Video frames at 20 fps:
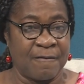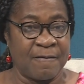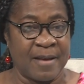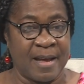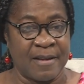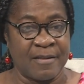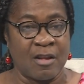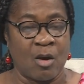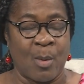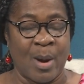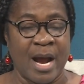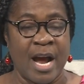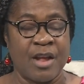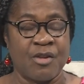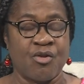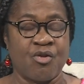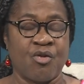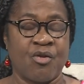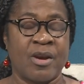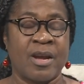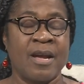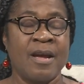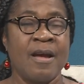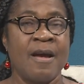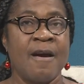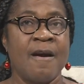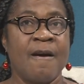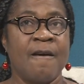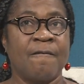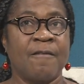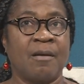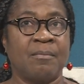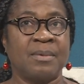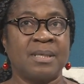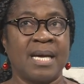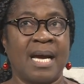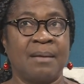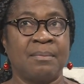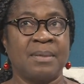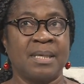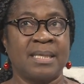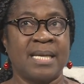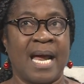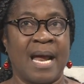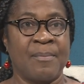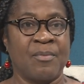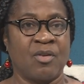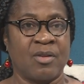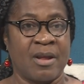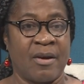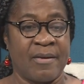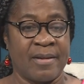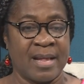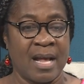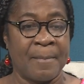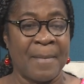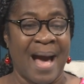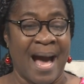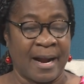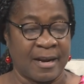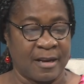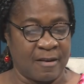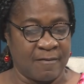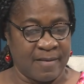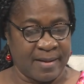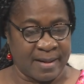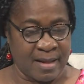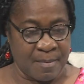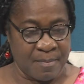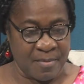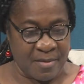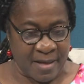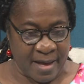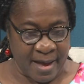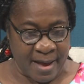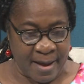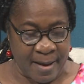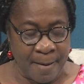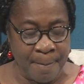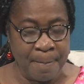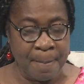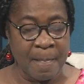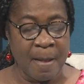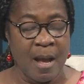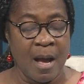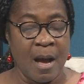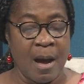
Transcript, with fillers: that mm-hmm. face our country from time to time. So there is some activism there.